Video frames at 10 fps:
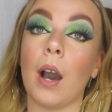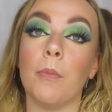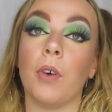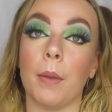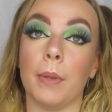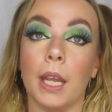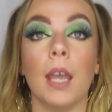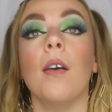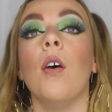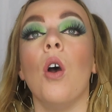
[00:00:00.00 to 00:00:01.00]
I'm vibing
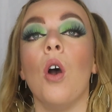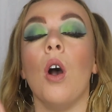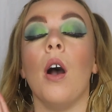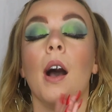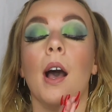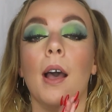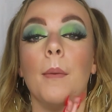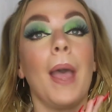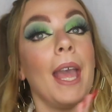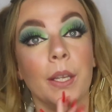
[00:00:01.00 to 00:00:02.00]
it.
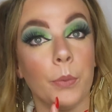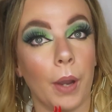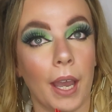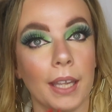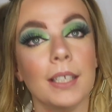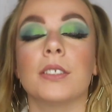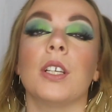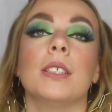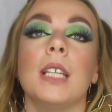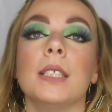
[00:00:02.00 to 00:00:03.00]
Anyway,
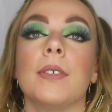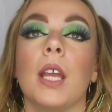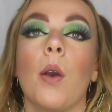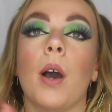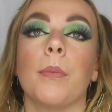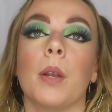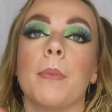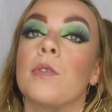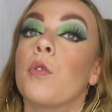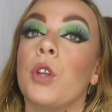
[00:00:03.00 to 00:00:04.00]
so today's video I'm going to
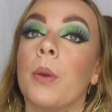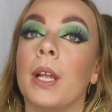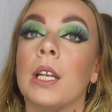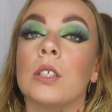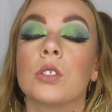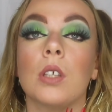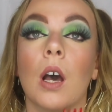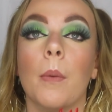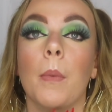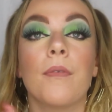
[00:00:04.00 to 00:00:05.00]
be reviewing
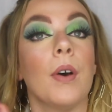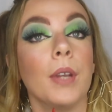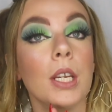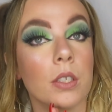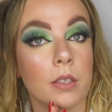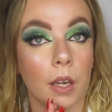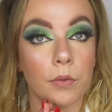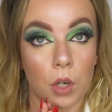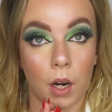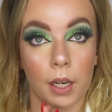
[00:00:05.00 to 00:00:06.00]
some foundations that
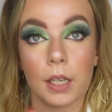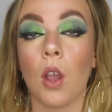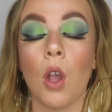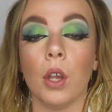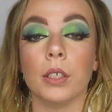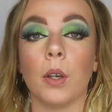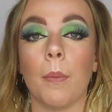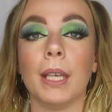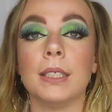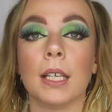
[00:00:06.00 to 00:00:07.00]
I've tried. So I
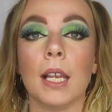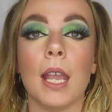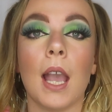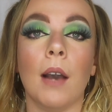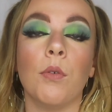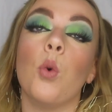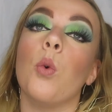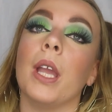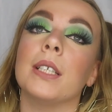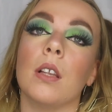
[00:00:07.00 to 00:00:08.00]
basically have
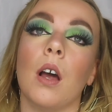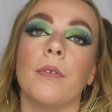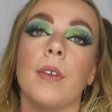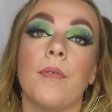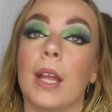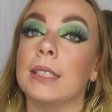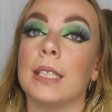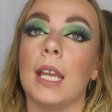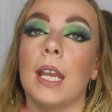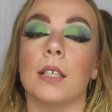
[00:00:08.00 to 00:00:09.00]
always loved
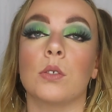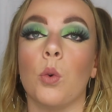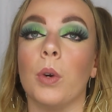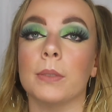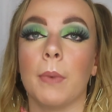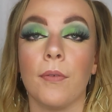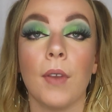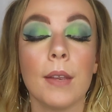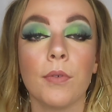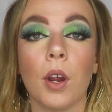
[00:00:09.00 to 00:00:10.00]
Fenty. It's always my
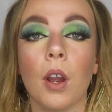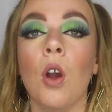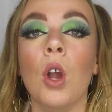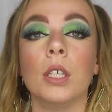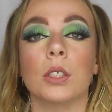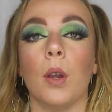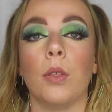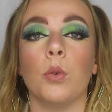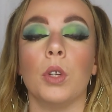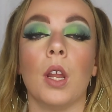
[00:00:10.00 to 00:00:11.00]
favourite, so I
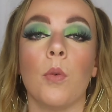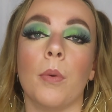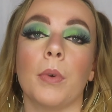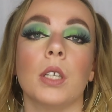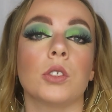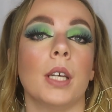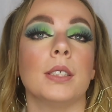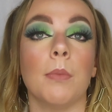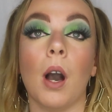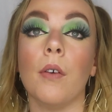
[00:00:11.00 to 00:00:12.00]
thought, you know what, I'm going to try
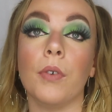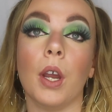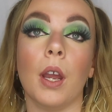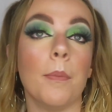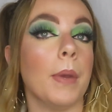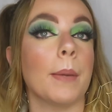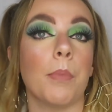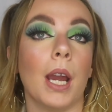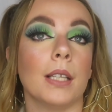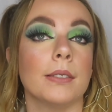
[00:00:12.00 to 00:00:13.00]
some other big
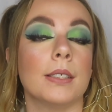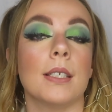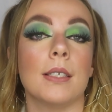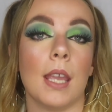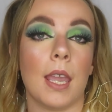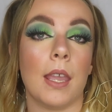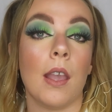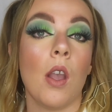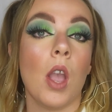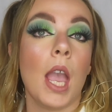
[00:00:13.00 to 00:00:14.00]
brands to see
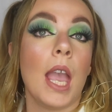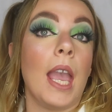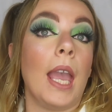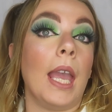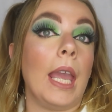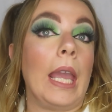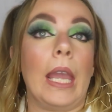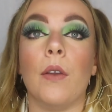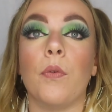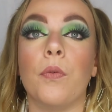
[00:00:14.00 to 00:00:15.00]

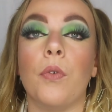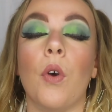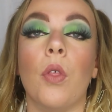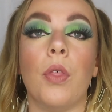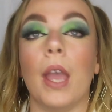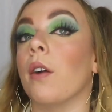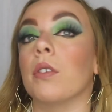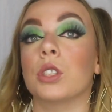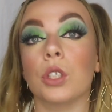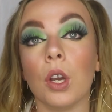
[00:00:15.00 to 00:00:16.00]
if they
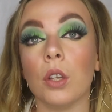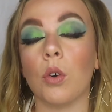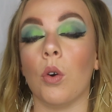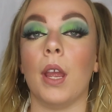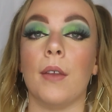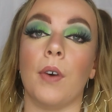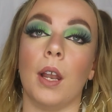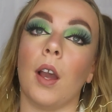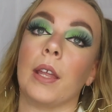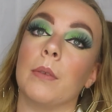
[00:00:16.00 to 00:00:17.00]
are as good or if I
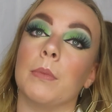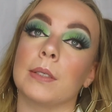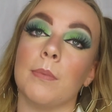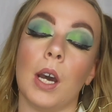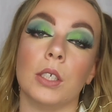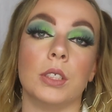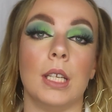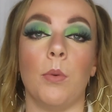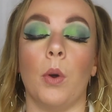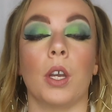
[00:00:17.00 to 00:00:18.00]
like them as much,
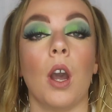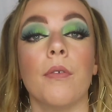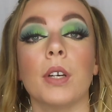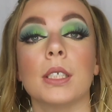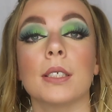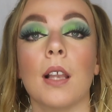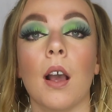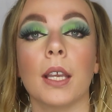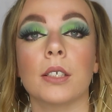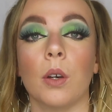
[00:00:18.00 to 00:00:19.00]
see what the coverage is
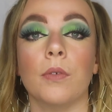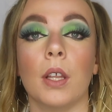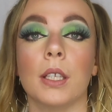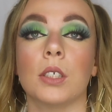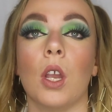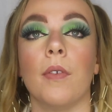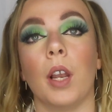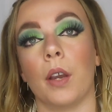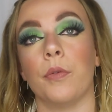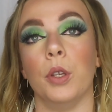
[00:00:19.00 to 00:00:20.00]
like. So I've done this over
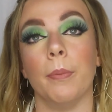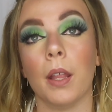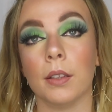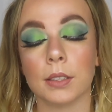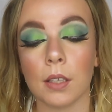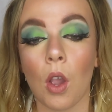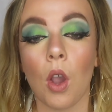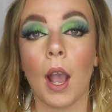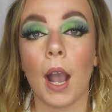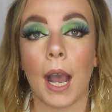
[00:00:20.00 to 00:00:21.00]
like a few months
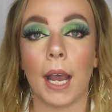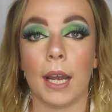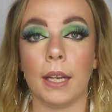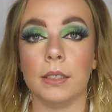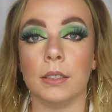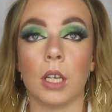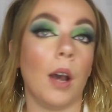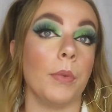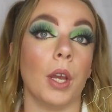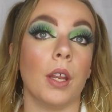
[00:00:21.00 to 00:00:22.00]
and
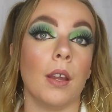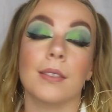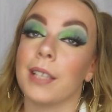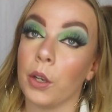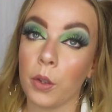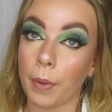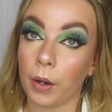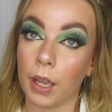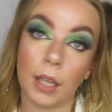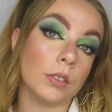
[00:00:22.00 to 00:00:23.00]
I'm gonna tell you
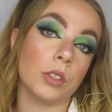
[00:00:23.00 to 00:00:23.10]
about it.